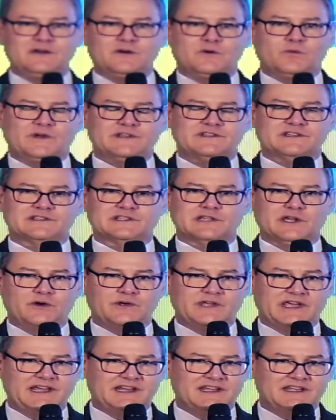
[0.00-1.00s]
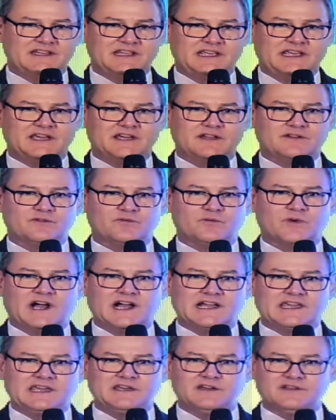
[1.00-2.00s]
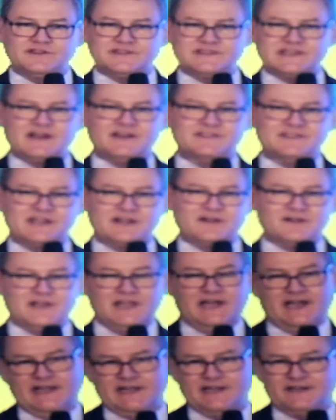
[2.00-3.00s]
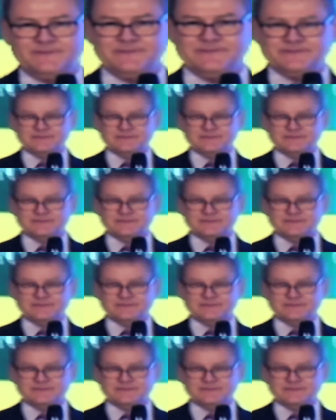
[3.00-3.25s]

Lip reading: which is located in Rock Hill, South Carolina.